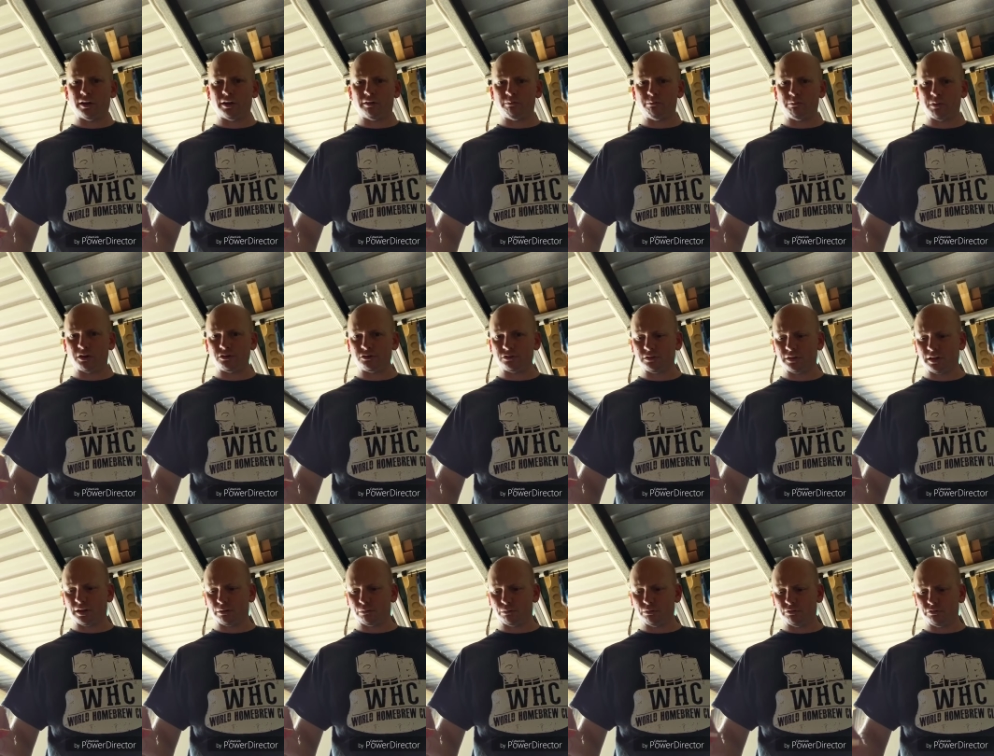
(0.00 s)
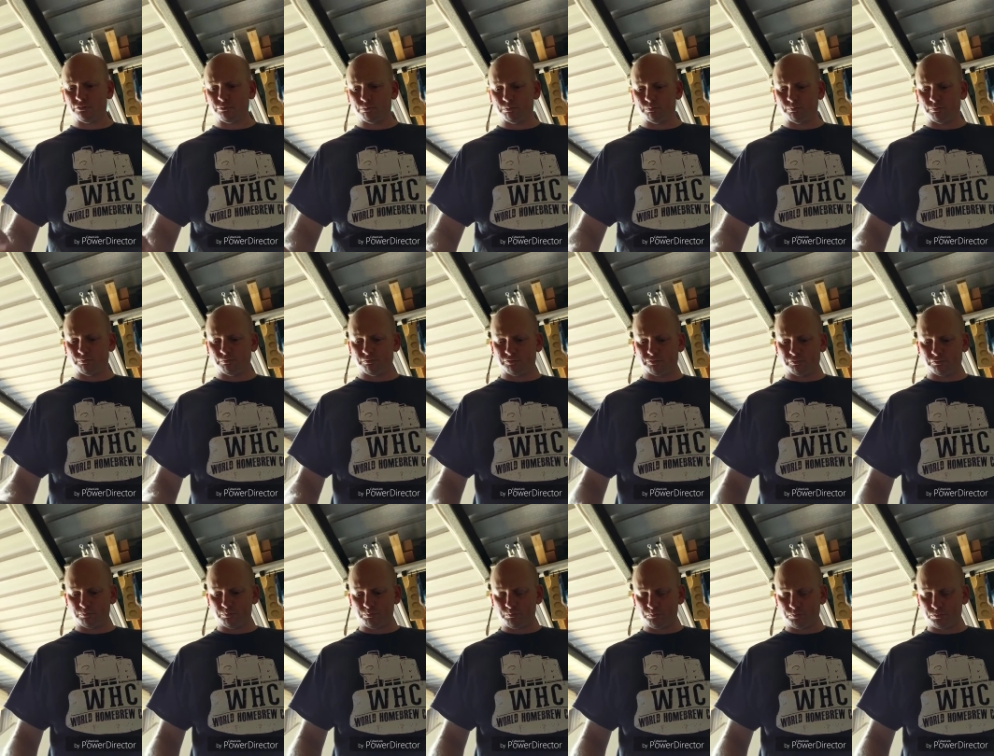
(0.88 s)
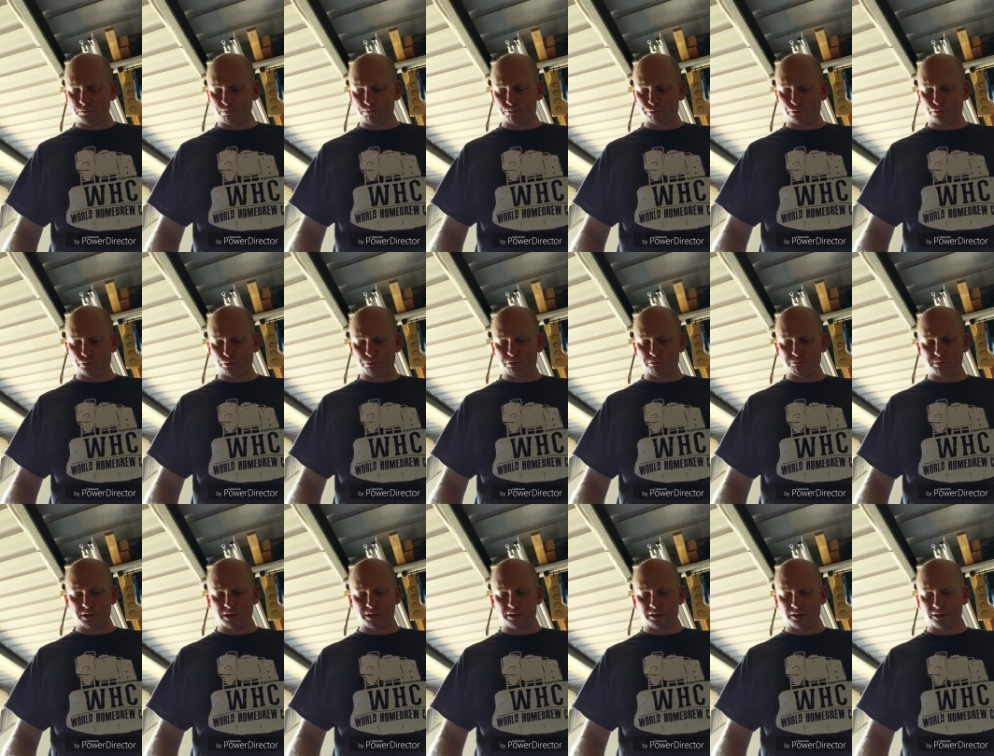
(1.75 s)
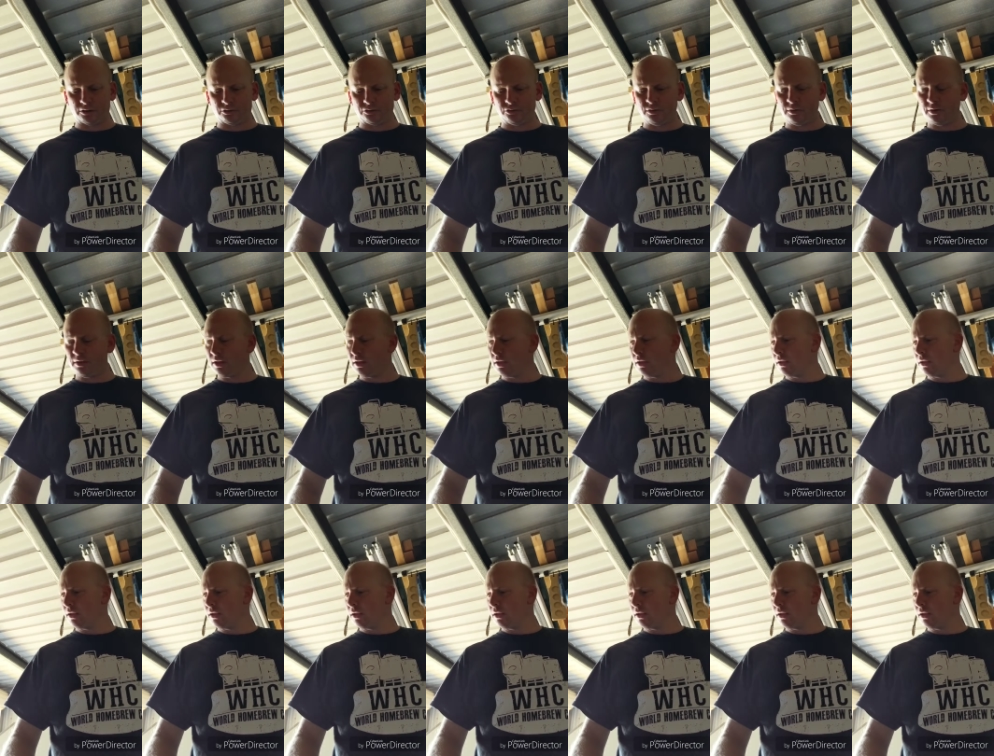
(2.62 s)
not had much luck with brewing with mangoes.